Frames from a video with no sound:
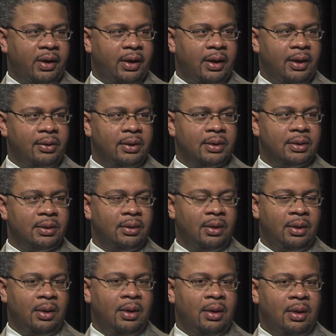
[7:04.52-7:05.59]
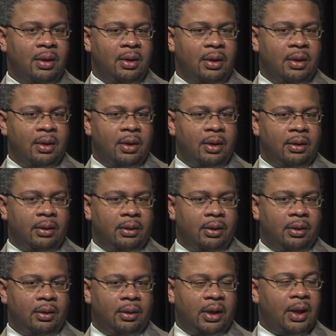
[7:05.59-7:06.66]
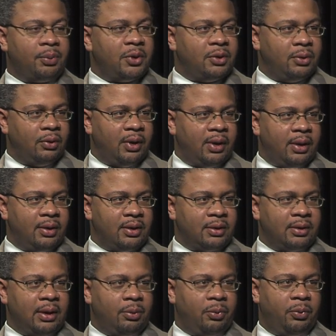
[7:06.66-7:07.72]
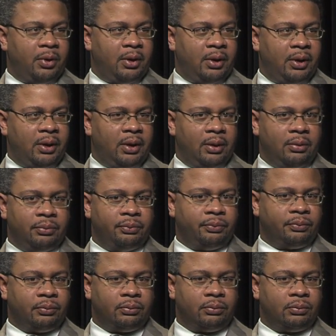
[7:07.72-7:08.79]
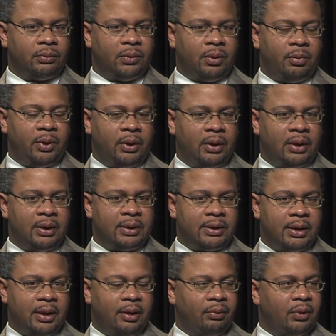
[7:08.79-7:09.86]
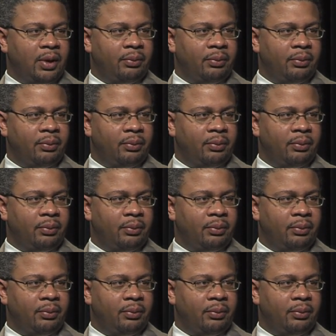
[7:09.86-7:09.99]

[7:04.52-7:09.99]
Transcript: I had this aptitude and I had this capability, and I mean, I said I